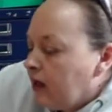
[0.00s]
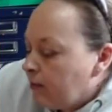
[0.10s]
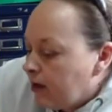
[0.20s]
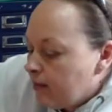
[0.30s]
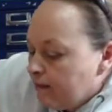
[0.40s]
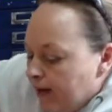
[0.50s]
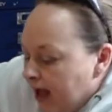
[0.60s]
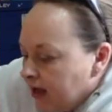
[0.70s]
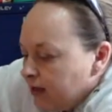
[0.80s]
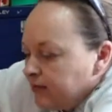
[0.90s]
I'm coming
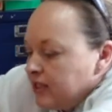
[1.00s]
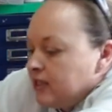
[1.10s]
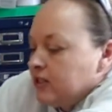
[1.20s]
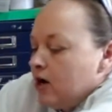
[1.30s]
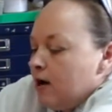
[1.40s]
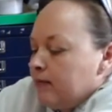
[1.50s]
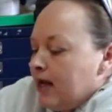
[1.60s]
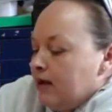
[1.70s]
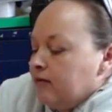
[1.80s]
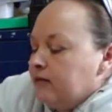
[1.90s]
back up to the top
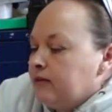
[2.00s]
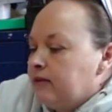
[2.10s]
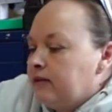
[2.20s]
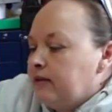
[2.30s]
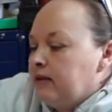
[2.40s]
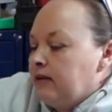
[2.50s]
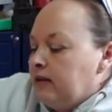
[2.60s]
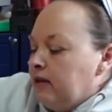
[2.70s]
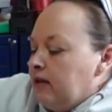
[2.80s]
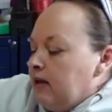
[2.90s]
now,
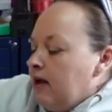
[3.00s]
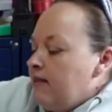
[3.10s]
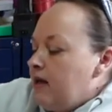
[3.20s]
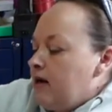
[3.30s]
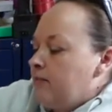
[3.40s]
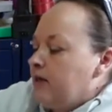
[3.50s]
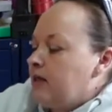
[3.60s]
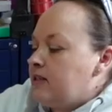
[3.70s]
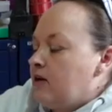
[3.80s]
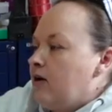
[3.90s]
and then I'm going
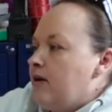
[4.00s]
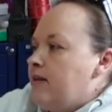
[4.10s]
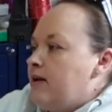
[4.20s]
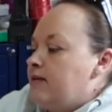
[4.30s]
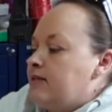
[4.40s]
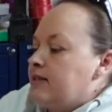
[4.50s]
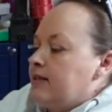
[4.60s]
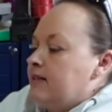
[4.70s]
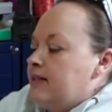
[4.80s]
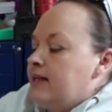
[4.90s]
to tie those
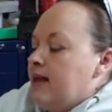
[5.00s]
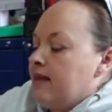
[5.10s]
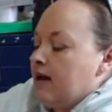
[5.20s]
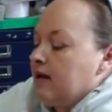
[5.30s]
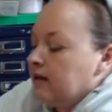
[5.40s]
together,